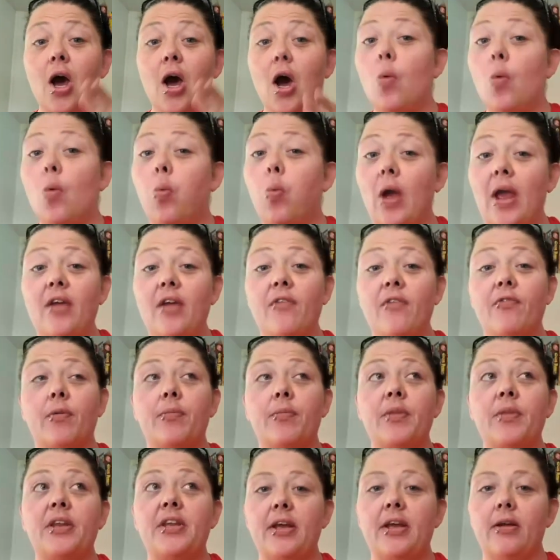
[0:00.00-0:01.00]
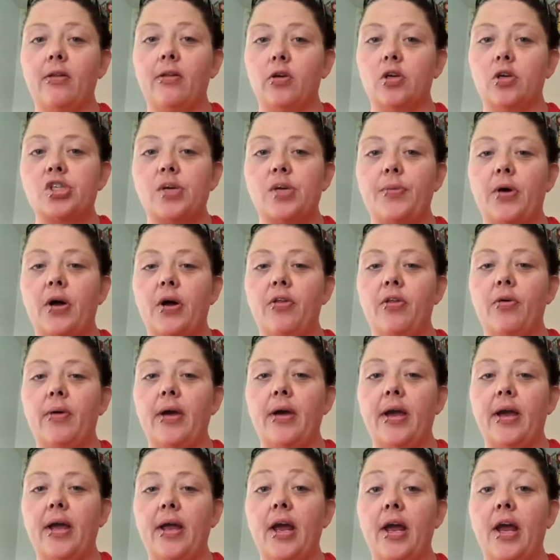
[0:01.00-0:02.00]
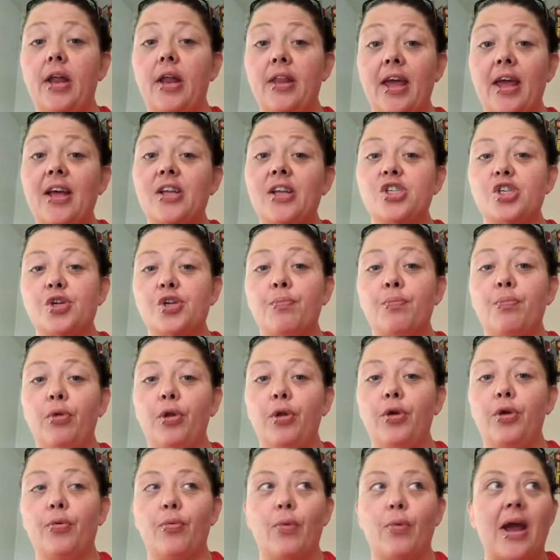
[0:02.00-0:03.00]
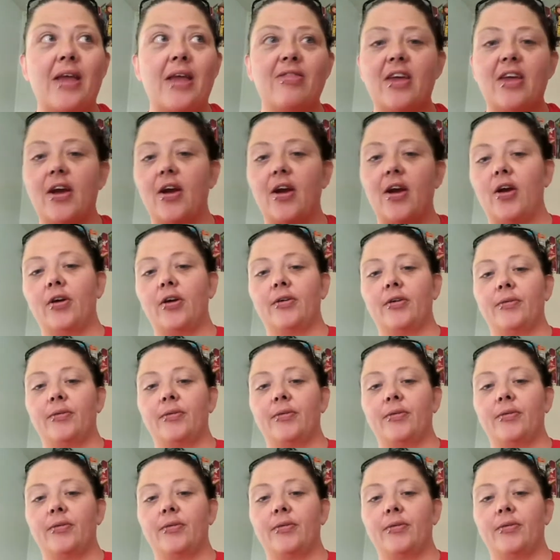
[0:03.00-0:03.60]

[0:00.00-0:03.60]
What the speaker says: away from the dealership all the way, and the engine blew right there.